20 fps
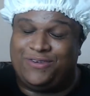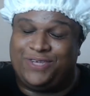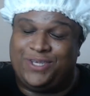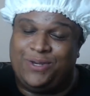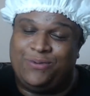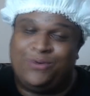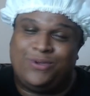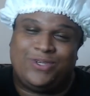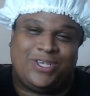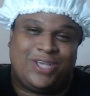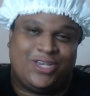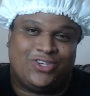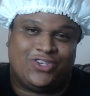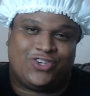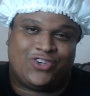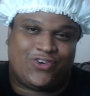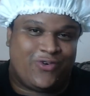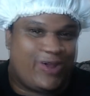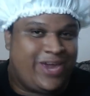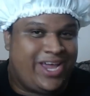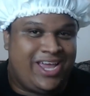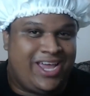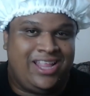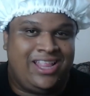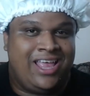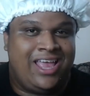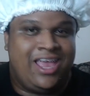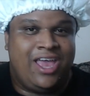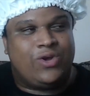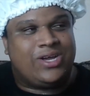you, if she was on
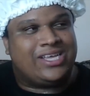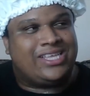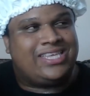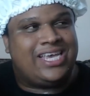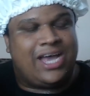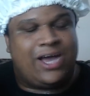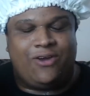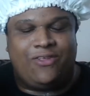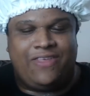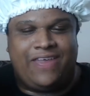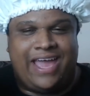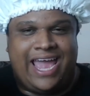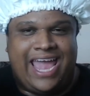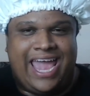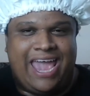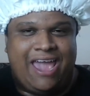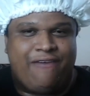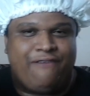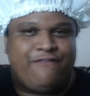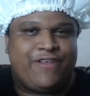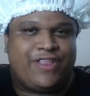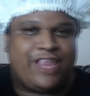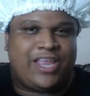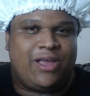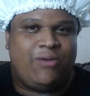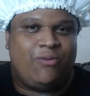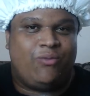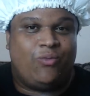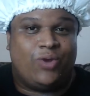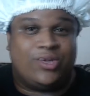screen, you could tell that
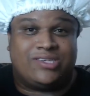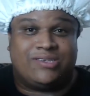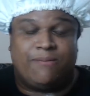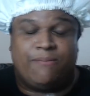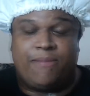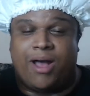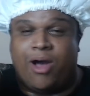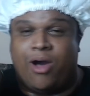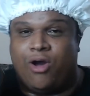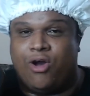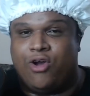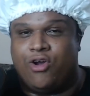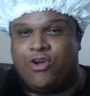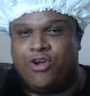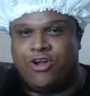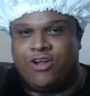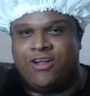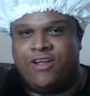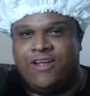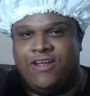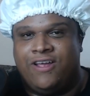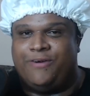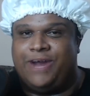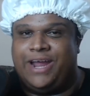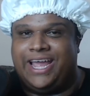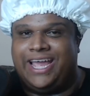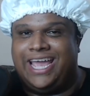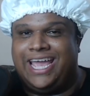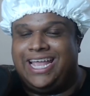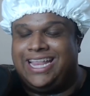everything was about her, all
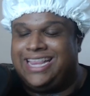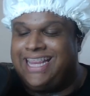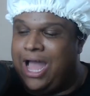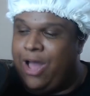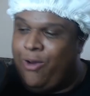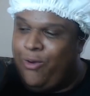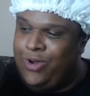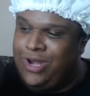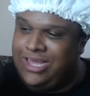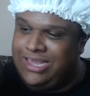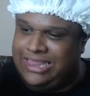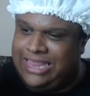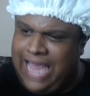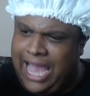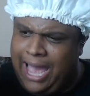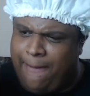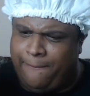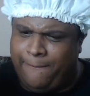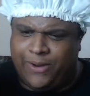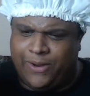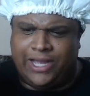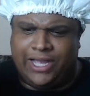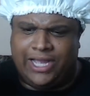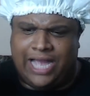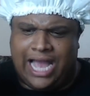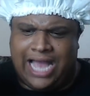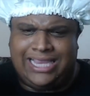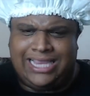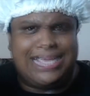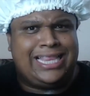right? And not only that,
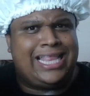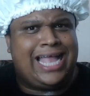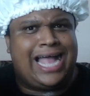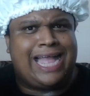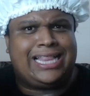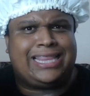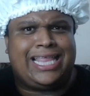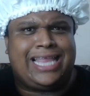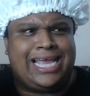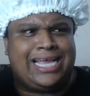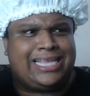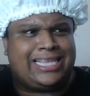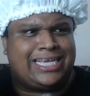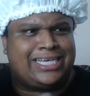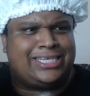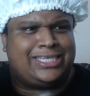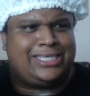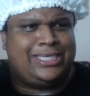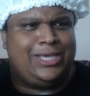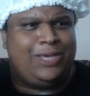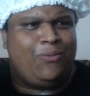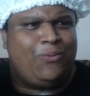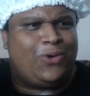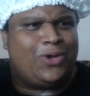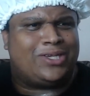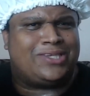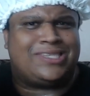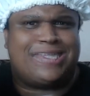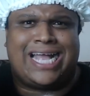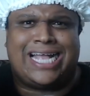but I did not think that she
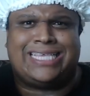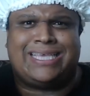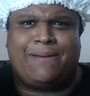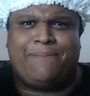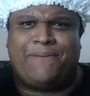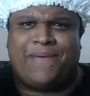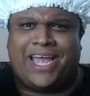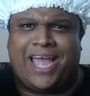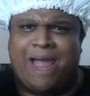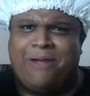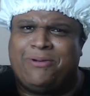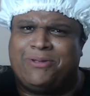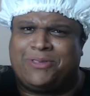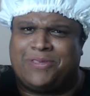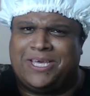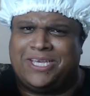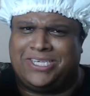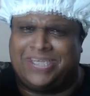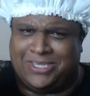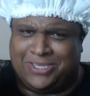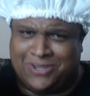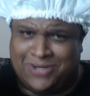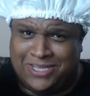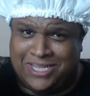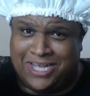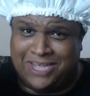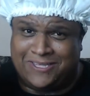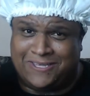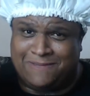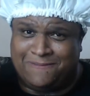was that type of character that she
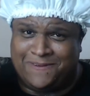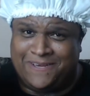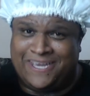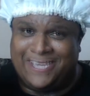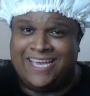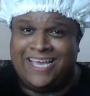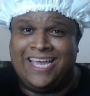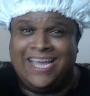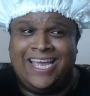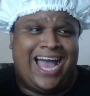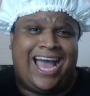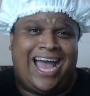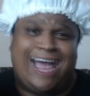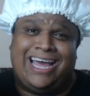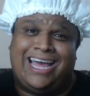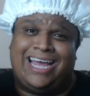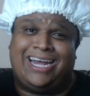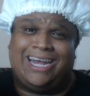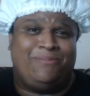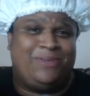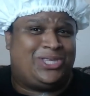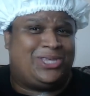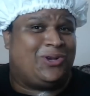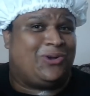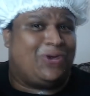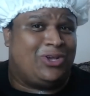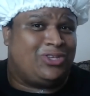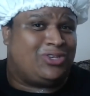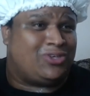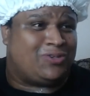turned out to be. I don't mean to
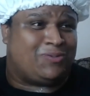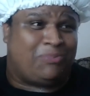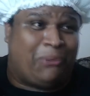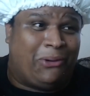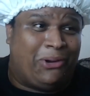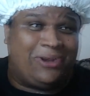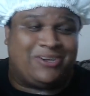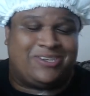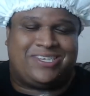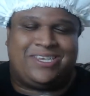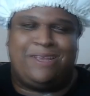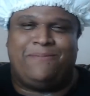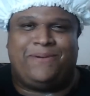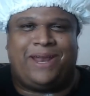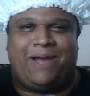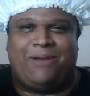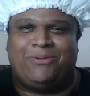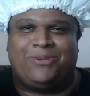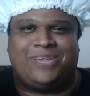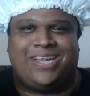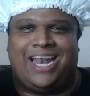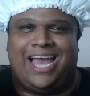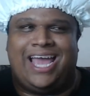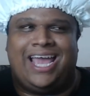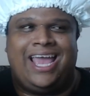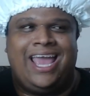go into spoilers here, but I was